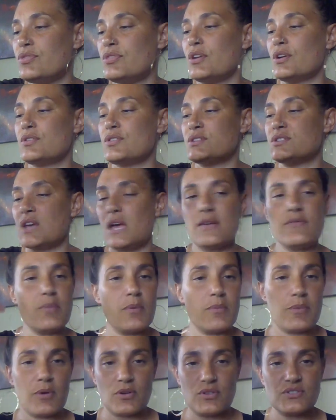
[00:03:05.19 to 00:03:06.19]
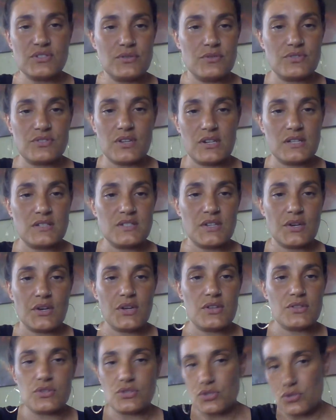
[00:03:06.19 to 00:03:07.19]
they're the type of person who's going to tell
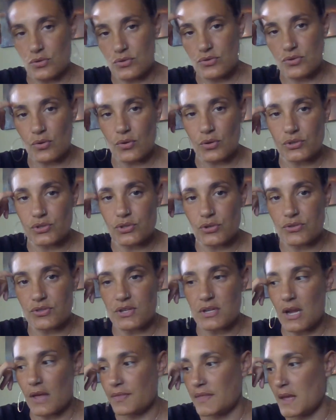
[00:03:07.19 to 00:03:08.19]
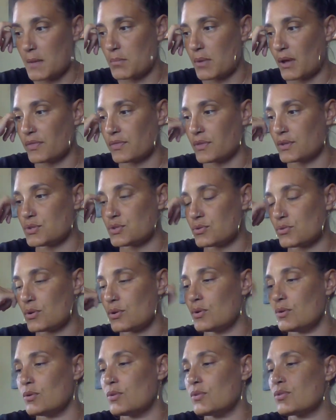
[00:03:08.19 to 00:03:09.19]
you the truth, the whole truth, and nothing but the
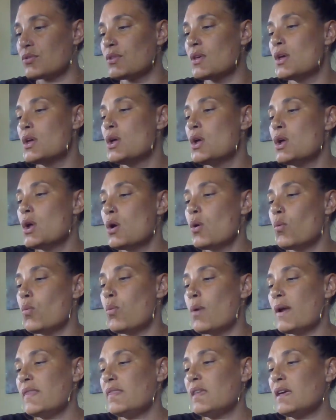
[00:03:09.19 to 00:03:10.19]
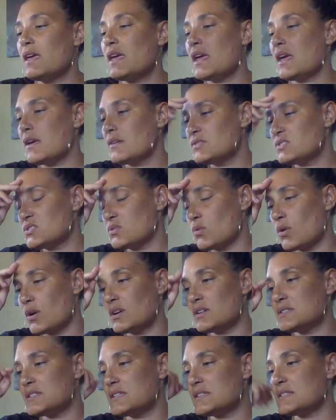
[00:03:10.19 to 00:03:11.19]
truth. When the King of
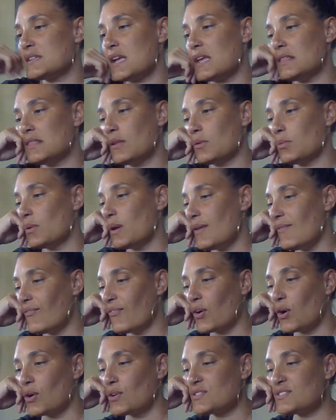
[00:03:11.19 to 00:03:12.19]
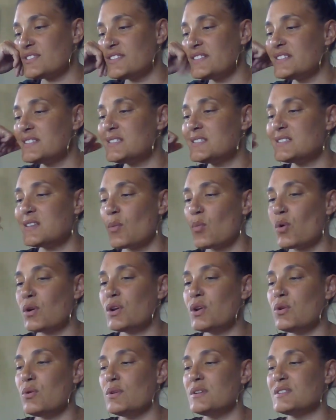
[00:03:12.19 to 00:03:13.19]
Swords is in the reverse, this is someone
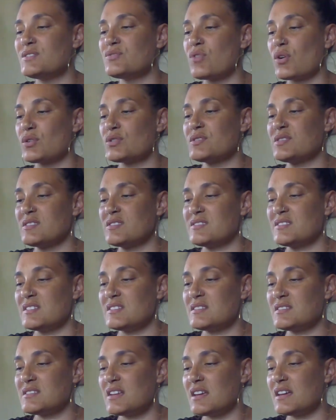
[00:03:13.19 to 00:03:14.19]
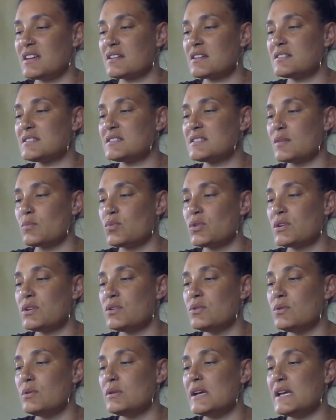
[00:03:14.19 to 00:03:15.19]
who is narcissistic. It's someone
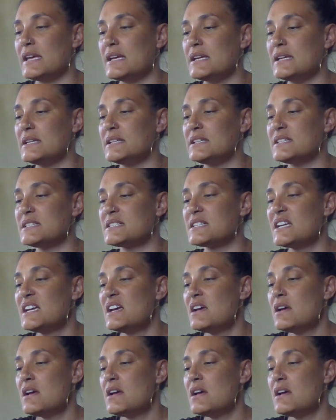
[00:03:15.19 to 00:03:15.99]
who is